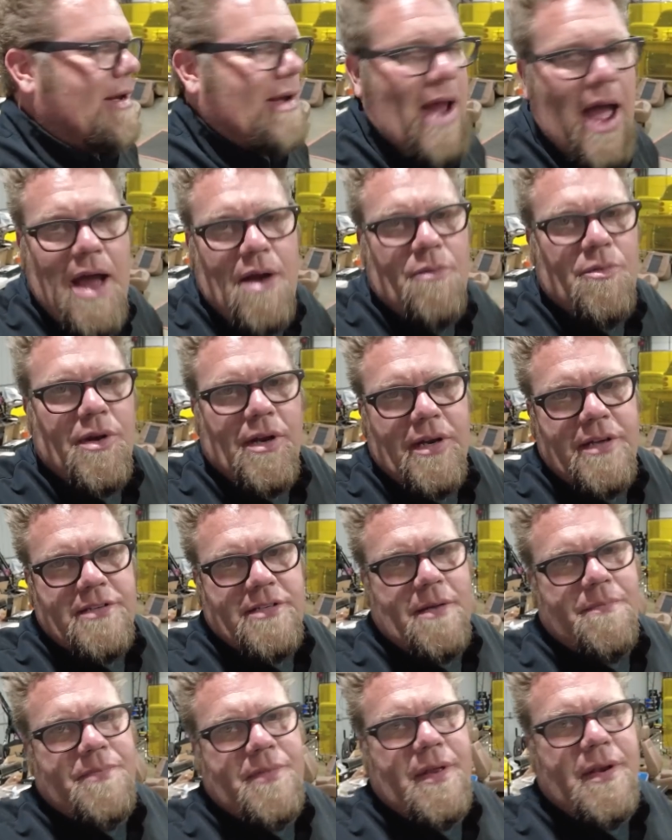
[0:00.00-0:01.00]
Not really
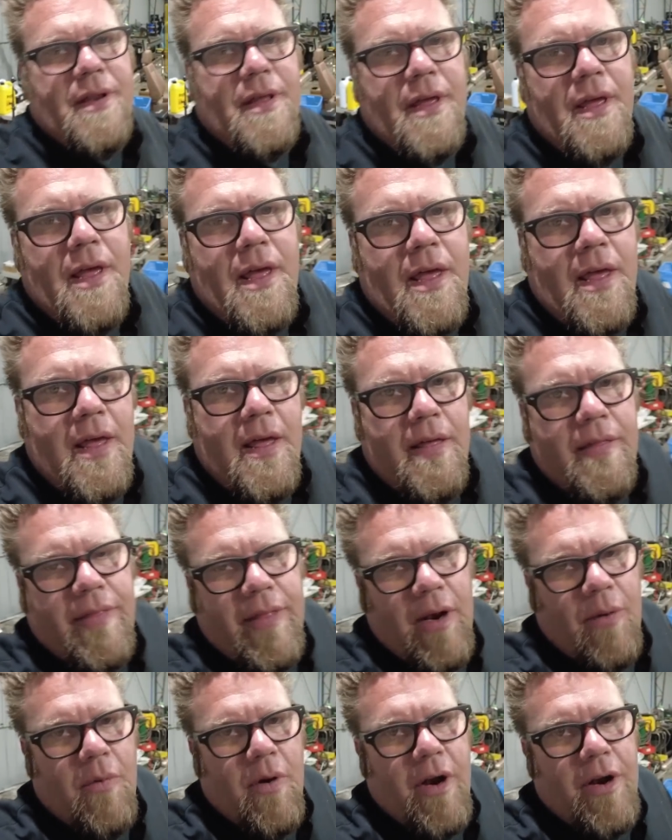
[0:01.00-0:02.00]
something
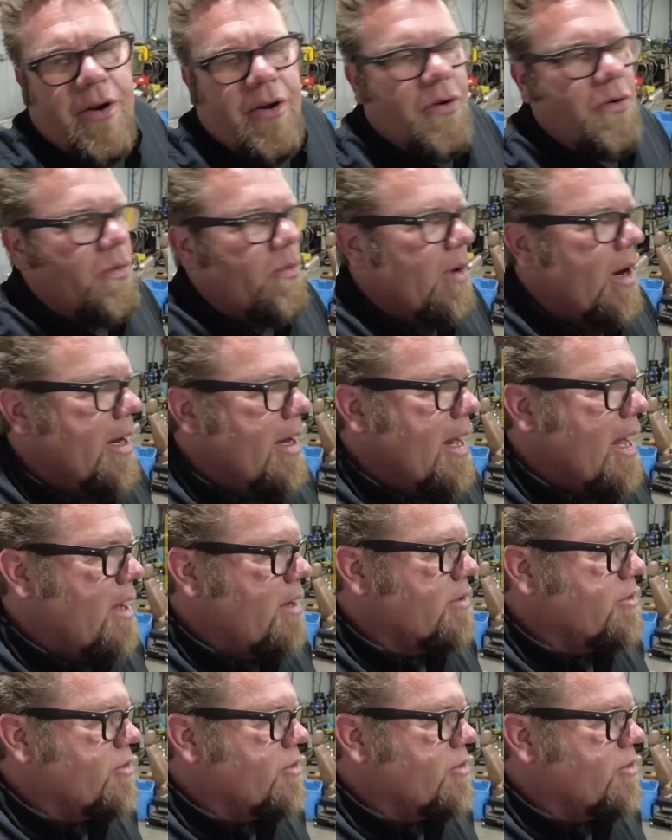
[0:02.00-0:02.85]
that I want to do right now.